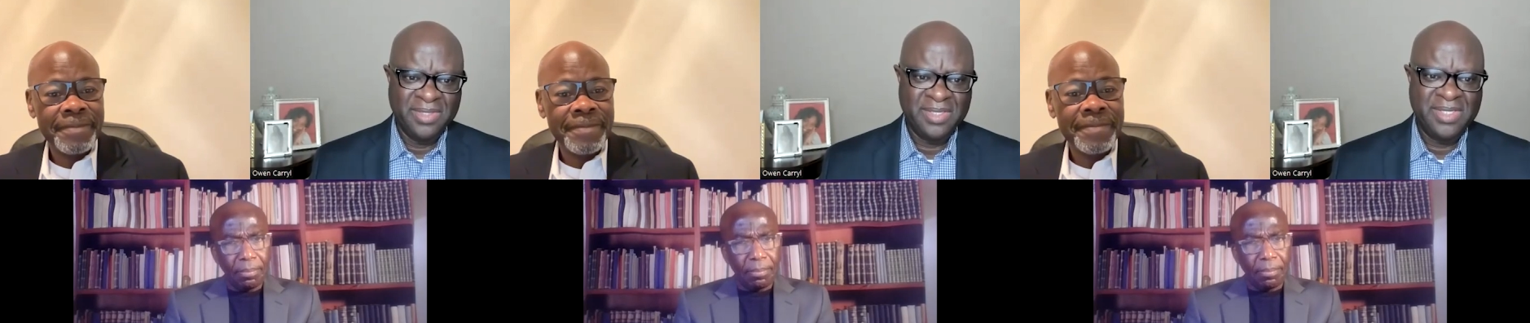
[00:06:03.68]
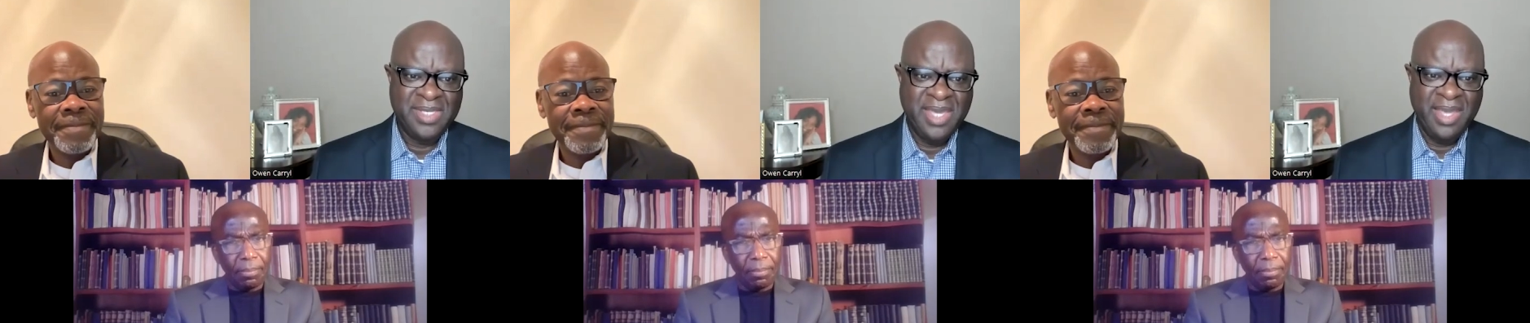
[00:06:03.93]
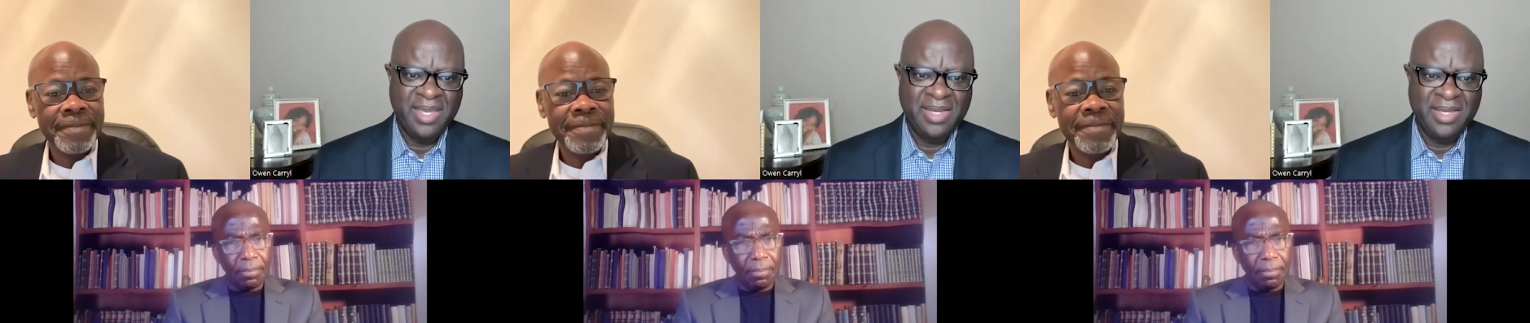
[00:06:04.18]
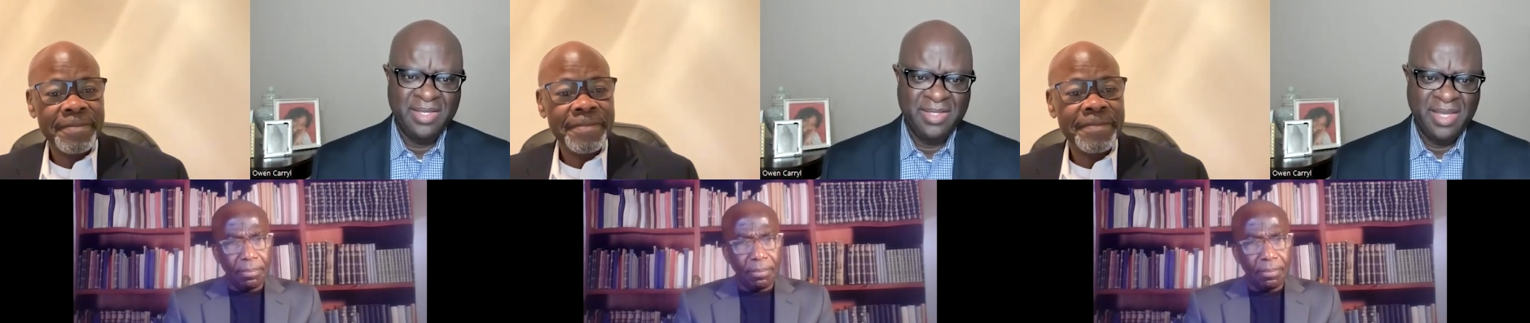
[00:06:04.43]

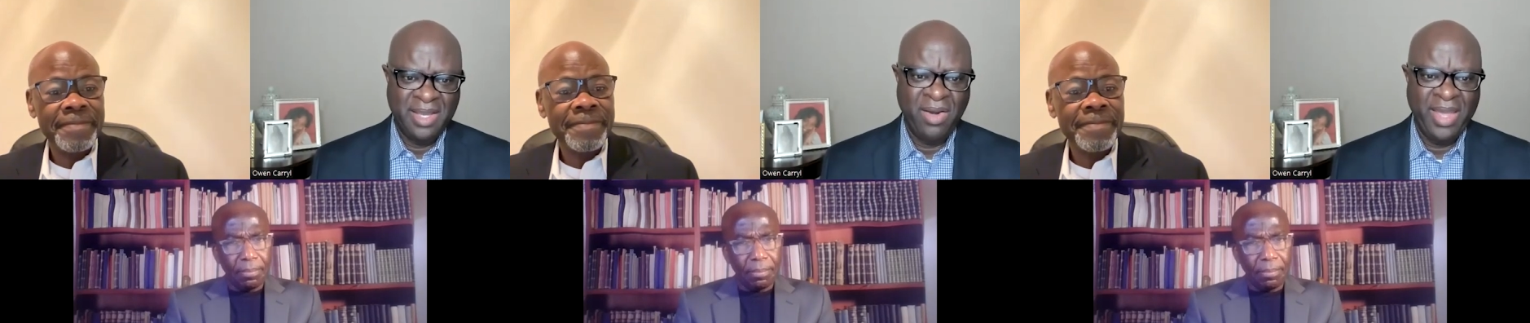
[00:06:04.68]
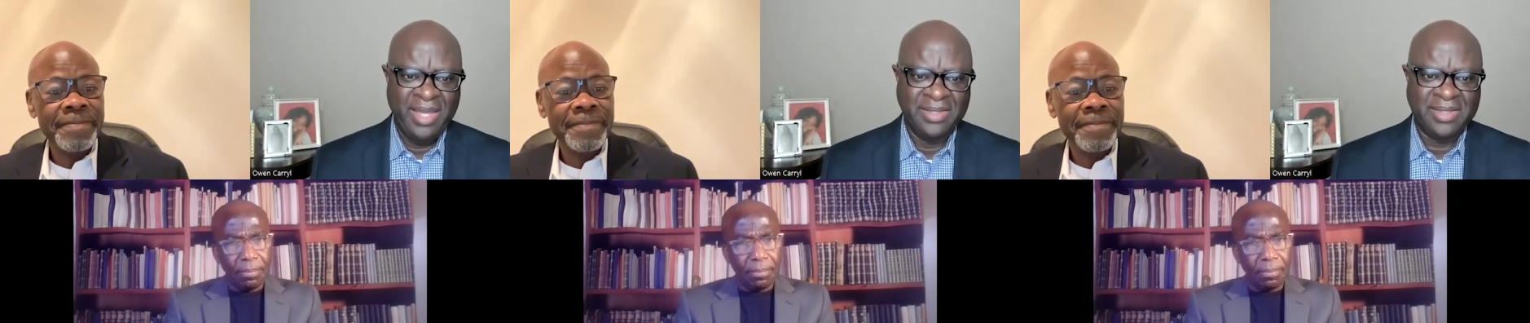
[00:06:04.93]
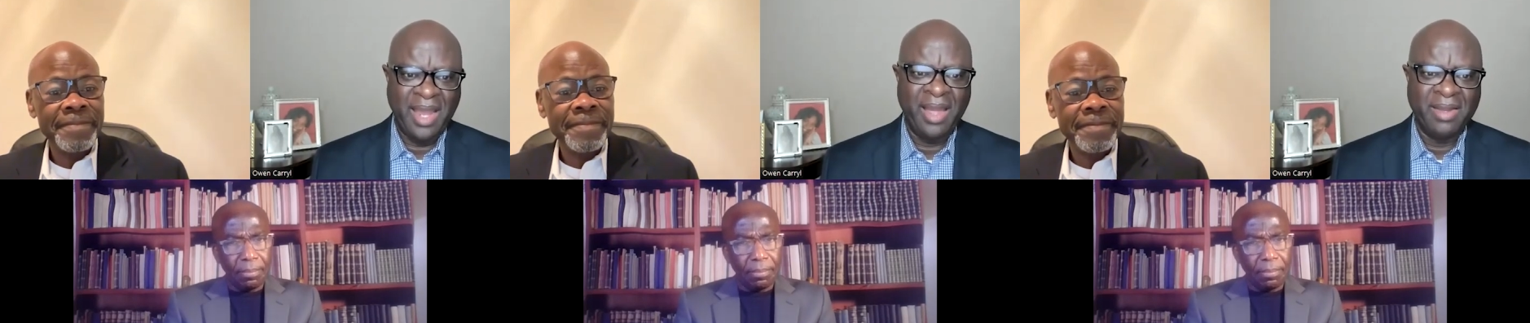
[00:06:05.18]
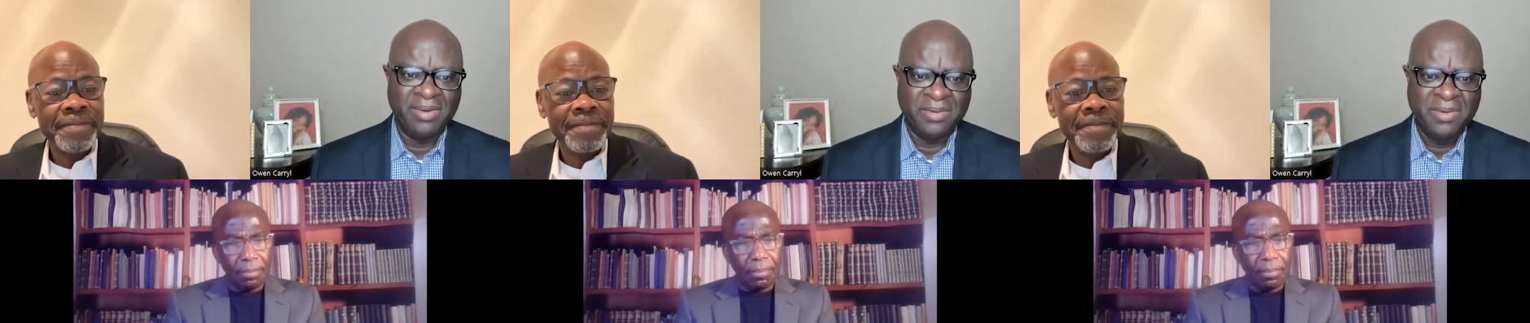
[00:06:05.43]
Speaker 1: seeing the
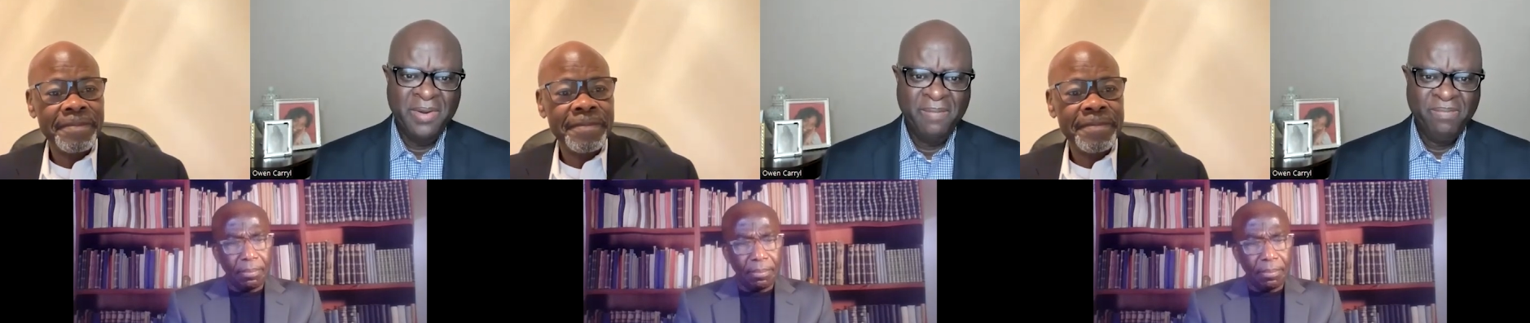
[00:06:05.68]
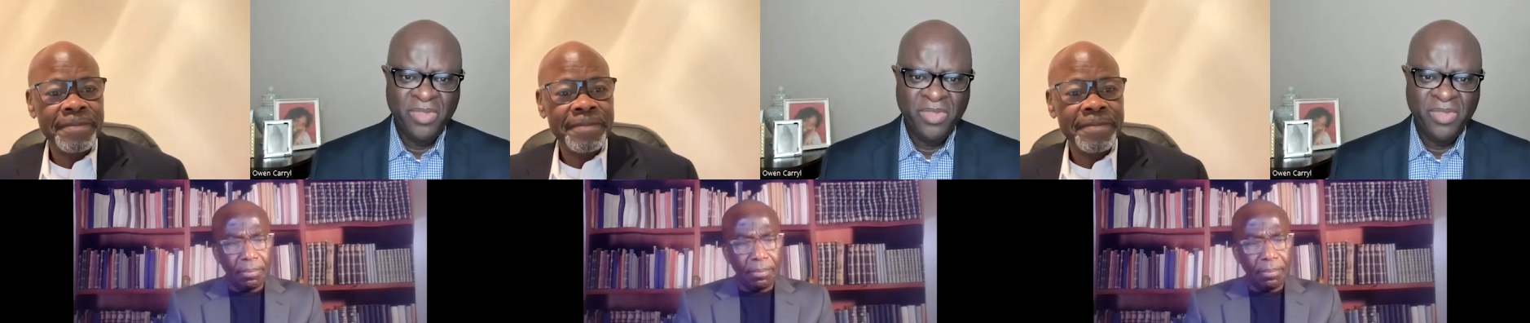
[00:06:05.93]
entire,